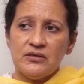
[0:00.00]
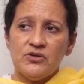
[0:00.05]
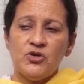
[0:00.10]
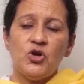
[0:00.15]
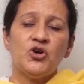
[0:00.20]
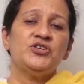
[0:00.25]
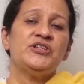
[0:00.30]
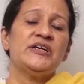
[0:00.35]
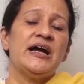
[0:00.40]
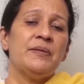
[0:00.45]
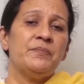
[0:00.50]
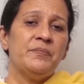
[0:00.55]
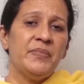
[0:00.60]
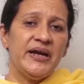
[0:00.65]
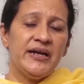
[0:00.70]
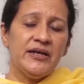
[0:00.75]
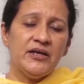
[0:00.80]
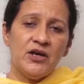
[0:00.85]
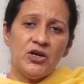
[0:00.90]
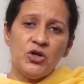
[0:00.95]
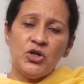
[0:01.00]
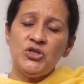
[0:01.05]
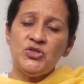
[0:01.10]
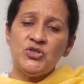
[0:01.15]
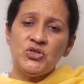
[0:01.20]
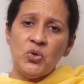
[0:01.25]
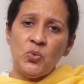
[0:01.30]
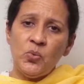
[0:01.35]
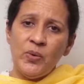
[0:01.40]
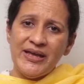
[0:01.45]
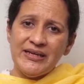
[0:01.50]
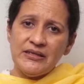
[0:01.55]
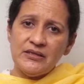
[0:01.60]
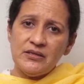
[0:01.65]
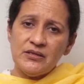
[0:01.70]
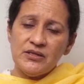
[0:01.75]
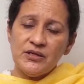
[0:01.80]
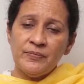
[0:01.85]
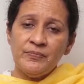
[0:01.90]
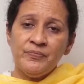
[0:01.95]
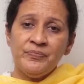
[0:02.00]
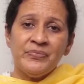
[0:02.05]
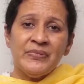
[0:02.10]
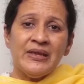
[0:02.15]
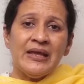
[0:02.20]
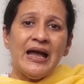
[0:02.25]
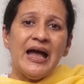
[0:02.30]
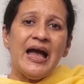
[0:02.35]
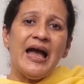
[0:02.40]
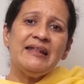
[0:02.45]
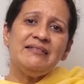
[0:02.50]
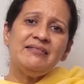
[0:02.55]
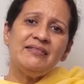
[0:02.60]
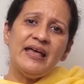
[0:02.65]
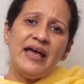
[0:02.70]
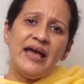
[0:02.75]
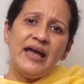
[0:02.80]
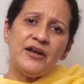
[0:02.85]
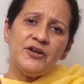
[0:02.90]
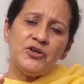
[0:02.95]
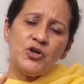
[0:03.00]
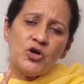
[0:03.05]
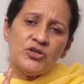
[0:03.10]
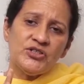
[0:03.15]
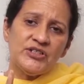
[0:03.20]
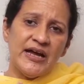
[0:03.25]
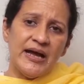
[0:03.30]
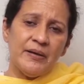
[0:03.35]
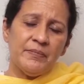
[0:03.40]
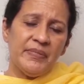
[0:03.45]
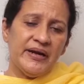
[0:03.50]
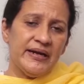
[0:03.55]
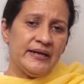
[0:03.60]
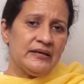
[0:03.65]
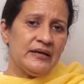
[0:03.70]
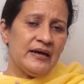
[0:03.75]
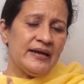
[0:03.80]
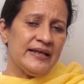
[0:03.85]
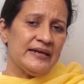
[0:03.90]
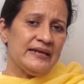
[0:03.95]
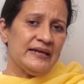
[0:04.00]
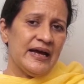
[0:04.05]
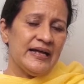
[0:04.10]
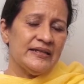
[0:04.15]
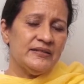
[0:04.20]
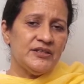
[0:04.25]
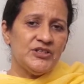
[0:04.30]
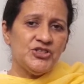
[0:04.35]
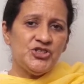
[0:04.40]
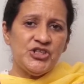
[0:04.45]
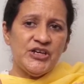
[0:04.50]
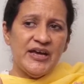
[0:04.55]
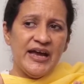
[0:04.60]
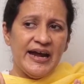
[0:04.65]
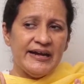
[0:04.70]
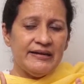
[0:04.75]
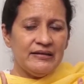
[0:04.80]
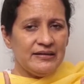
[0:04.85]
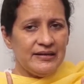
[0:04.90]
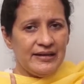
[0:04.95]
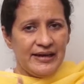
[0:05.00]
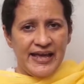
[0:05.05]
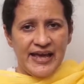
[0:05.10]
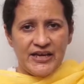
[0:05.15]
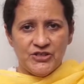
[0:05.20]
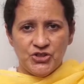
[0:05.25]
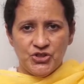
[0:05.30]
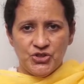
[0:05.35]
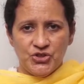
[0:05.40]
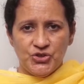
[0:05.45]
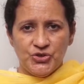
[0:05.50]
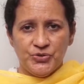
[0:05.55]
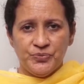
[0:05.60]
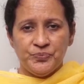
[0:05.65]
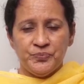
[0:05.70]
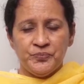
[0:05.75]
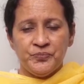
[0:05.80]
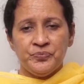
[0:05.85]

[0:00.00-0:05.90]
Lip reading: Dr. Ambedkar also went. And there, Dr. Ambedkar and Gandhiji had a clash.